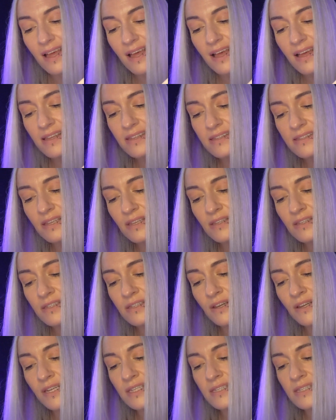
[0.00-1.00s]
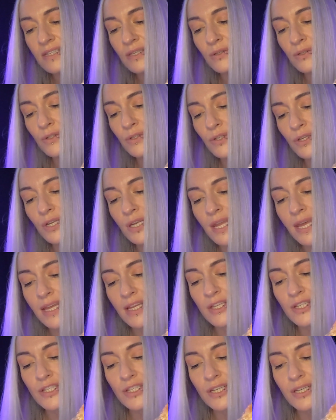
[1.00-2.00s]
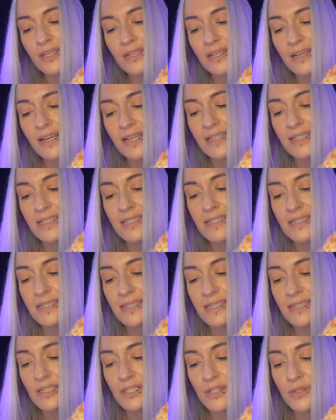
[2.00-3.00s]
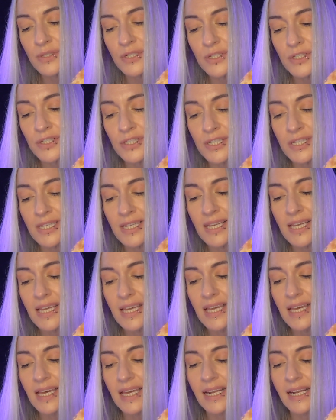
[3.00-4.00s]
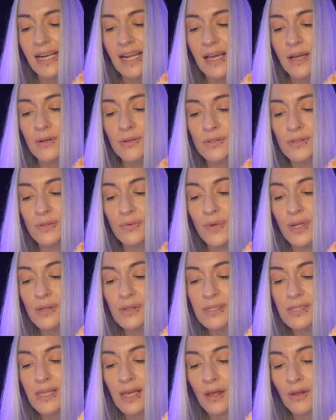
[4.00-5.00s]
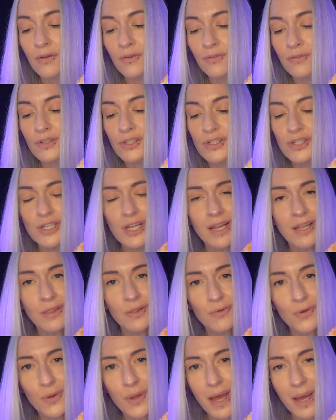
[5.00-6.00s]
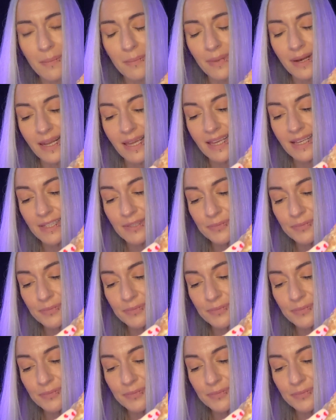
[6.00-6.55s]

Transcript: Sunstone instills good nature, heightens intuition, and allows the real self to shine through happily.